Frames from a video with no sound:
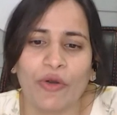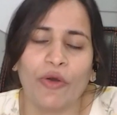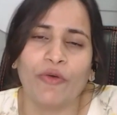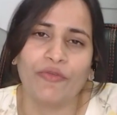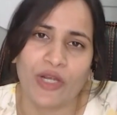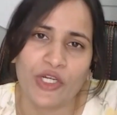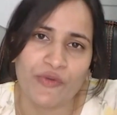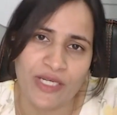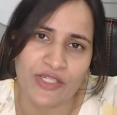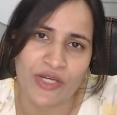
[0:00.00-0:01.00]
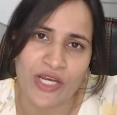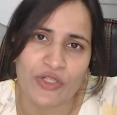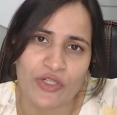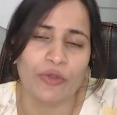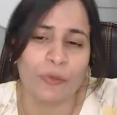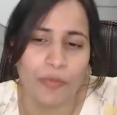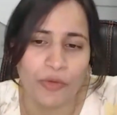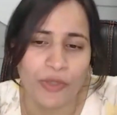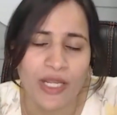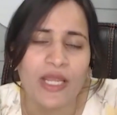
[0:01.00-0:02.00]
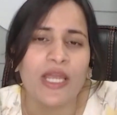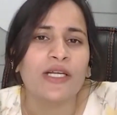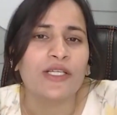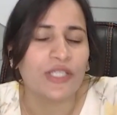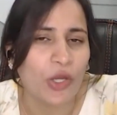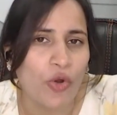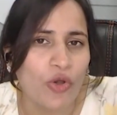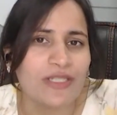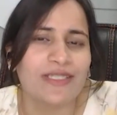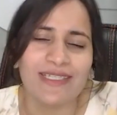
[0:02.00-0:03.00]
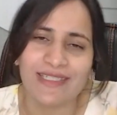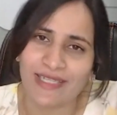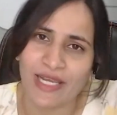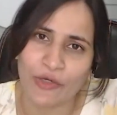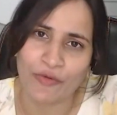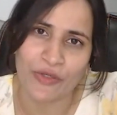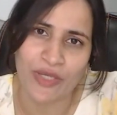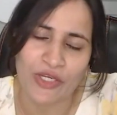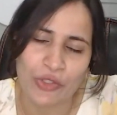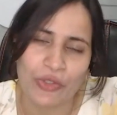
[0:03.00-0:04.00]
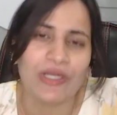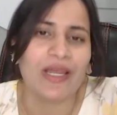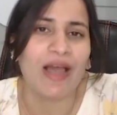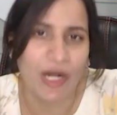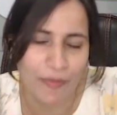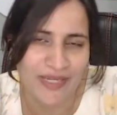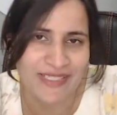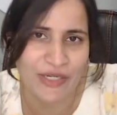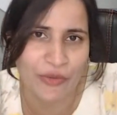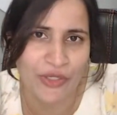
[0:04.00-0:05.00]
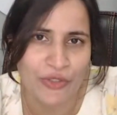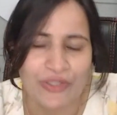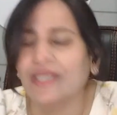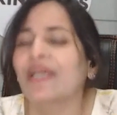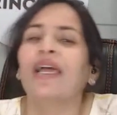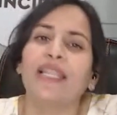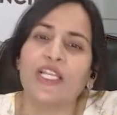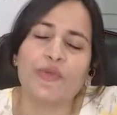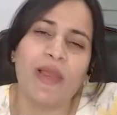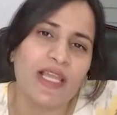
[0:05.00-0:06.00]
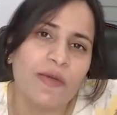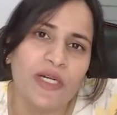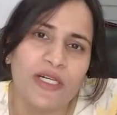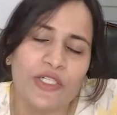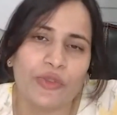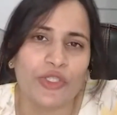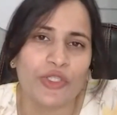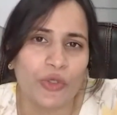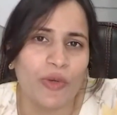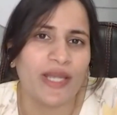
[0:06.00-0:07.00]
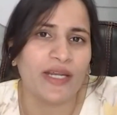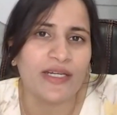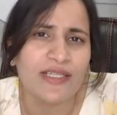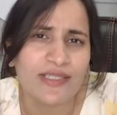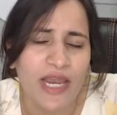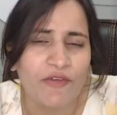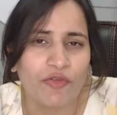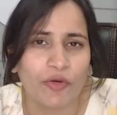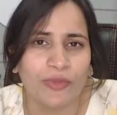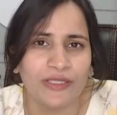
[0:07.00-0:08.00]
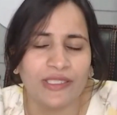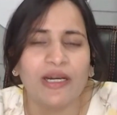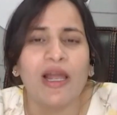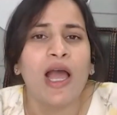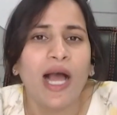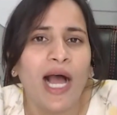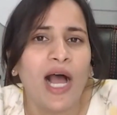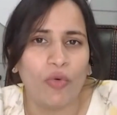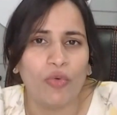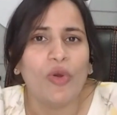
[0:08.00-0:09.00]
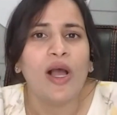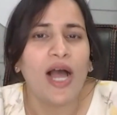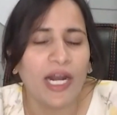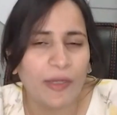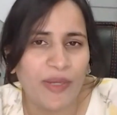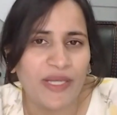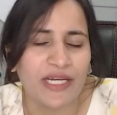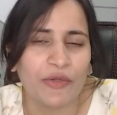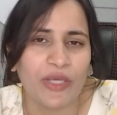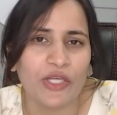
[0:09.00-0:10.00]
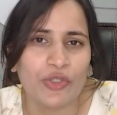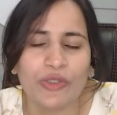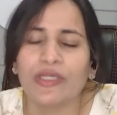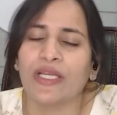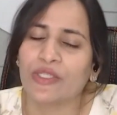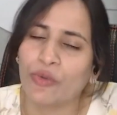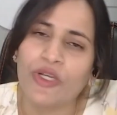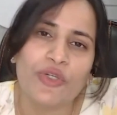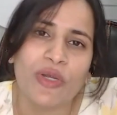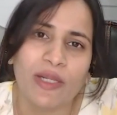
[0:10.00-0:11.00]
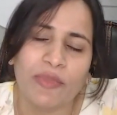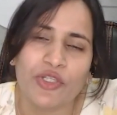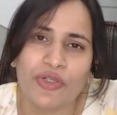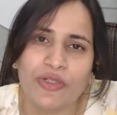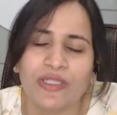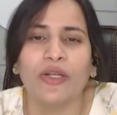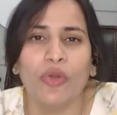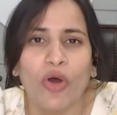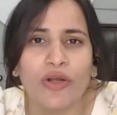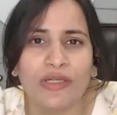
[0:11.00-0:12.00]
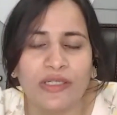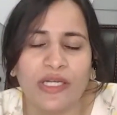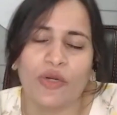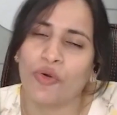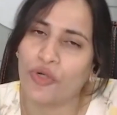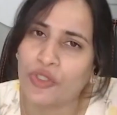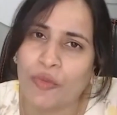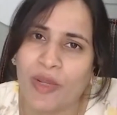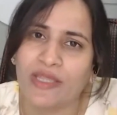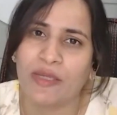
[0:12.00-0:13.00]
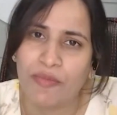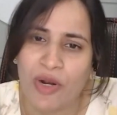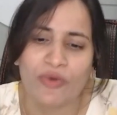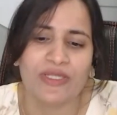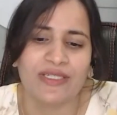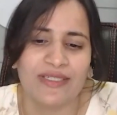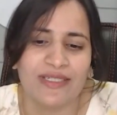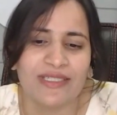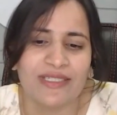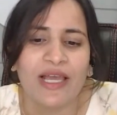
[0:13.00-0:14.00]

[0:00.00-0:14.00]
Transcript: of Ashwini International School, Pune. She calls this kind of education heart-based education. Let's welcome her to the show and understand from her how heart-based education is going to help the children in the long run and also make them proud citizens.